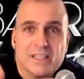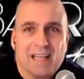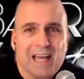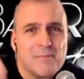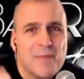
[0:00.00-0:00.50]
is a
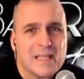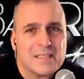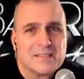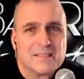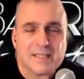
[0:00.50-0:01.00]
little out of
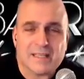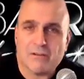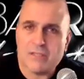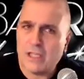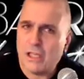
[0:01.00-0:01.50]
balance,
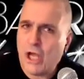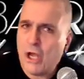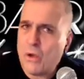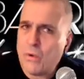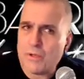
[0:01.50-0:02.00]
like they're a little
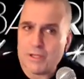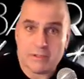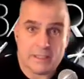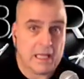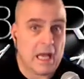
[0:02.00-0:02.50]
low, or
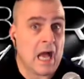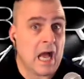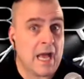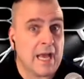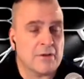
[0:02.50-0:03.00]
they're a little
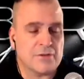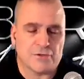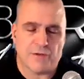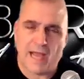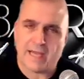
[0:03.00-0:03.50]
high, or
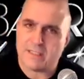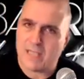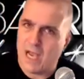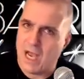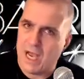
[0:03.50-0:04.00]
the track
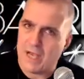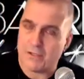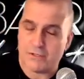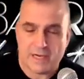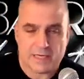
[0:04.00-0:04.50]
is
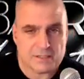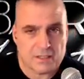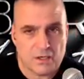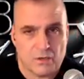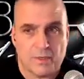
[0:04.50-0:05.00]
high, or the track
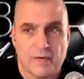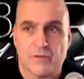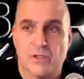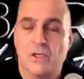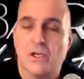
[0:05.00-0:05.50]
is low,
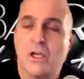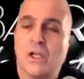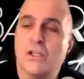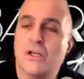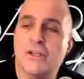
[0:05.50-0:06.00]
whatever,
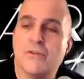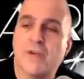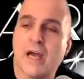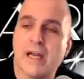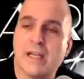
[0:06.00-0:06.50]
look,
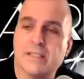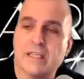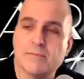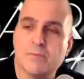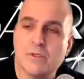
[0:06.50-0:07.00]
you've got a
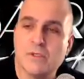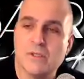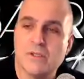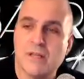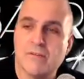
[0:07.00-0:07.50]

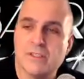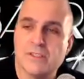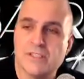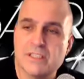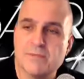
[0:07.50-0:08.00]
decibel
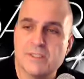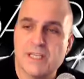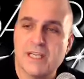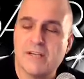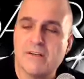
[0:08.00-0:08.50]
level
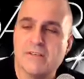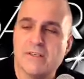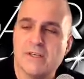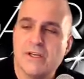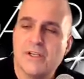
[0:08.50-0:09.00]
adjustment here.
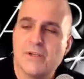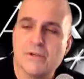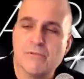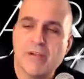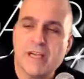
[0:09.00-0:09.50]

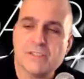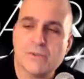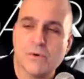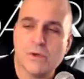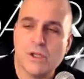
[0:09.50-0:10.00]
You can
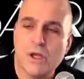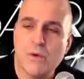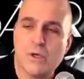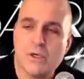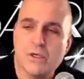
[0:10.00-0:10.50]
raise or
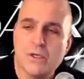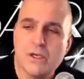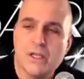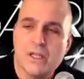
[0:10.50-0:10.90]
lower